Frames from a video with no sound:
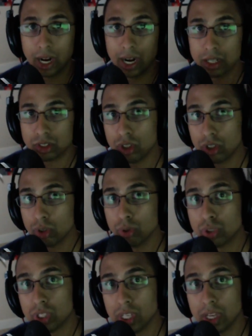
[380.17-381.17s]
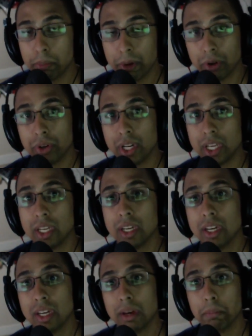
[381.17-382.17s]
to use the ability,
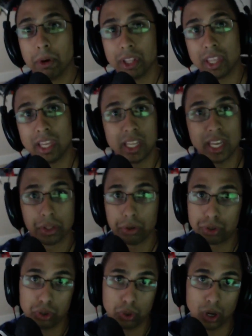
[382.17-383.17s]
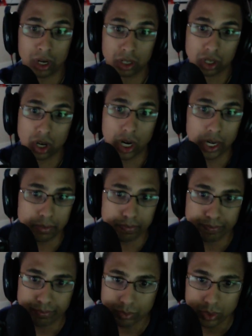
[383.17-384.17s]
but then the other two aren't caught.
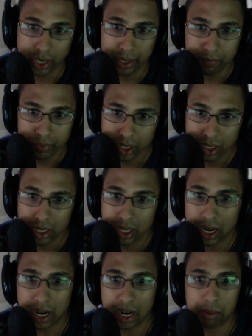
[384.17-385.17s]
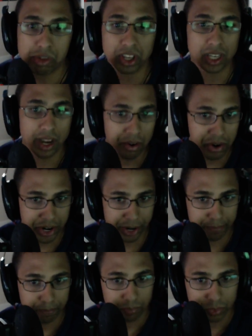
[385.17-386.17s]
Okay, the Carrier.
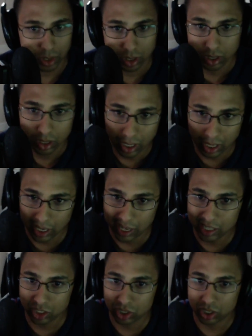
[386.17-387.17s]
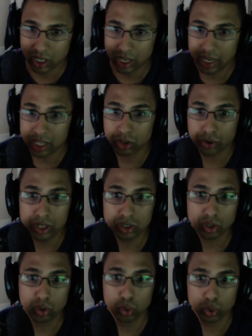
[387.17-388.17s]
It has increased
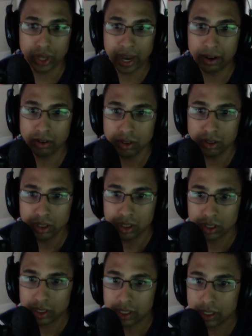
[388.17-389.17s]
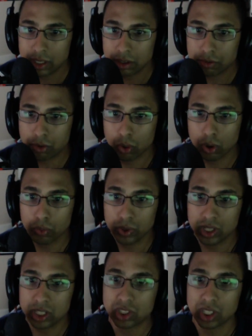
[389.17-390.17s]
cooldown for
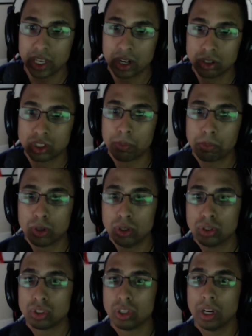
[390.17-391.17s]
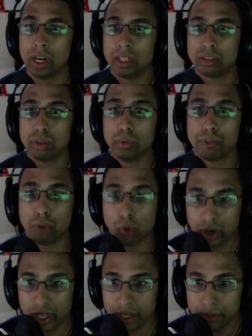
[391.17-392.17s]
releasing the interceptors to
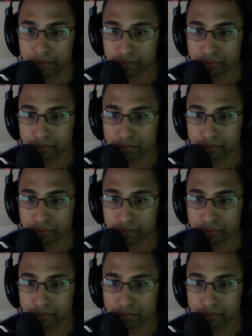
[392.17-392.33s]
40